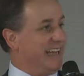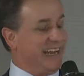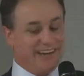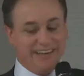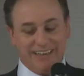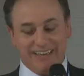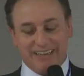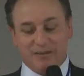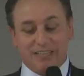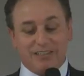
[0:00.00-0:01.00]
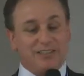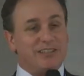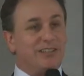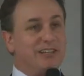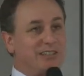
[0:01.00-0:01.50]
now. I mean, that's just
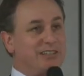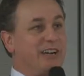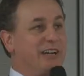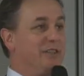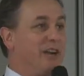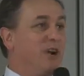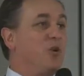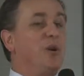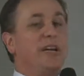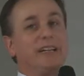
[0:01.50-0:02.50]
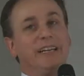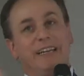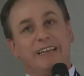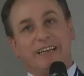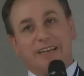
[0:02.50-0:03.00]
a sign of how
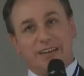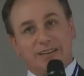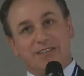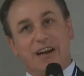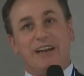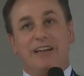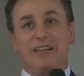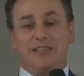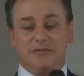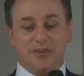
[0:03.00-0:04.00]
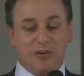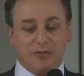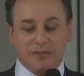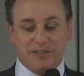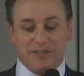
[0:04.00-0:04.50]
quickly data has
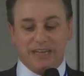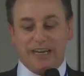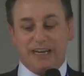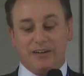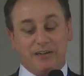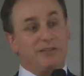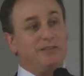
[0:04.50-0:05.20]
evolved and